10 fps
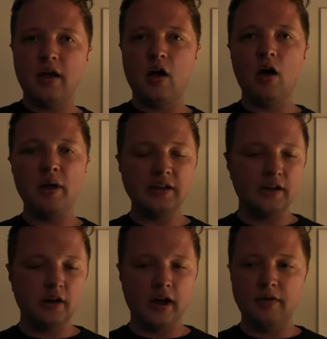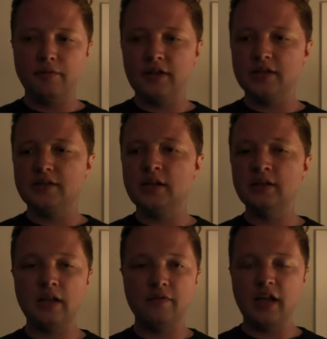all my dinner outfits.
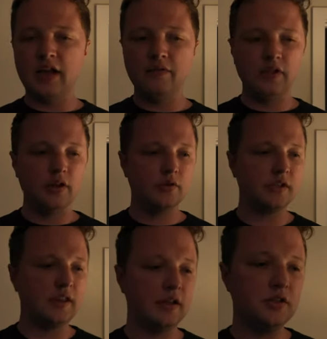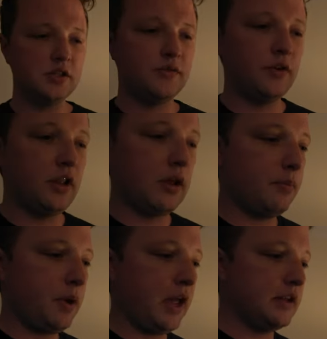Love to have those. And then just for
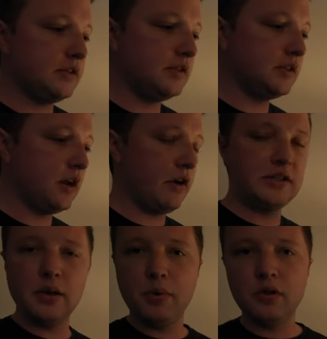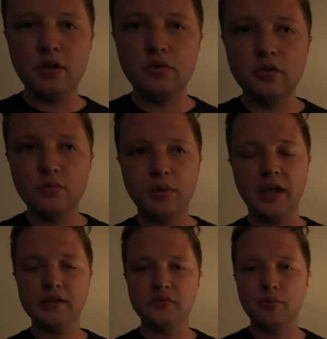like pants and stuff, I typically will do
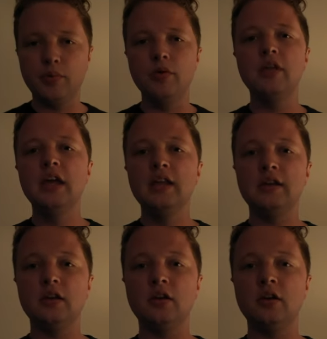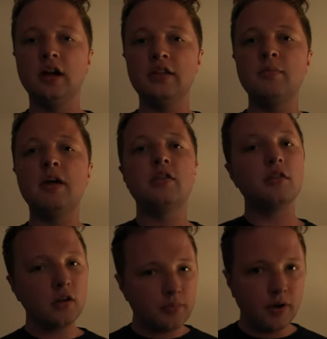pants for both dinner and then my
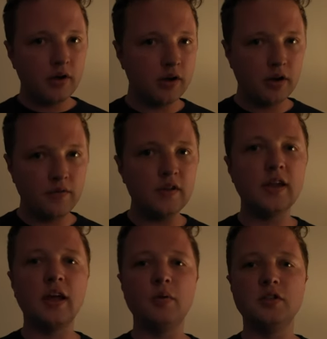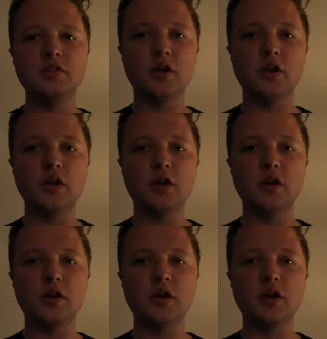third part of the day, which is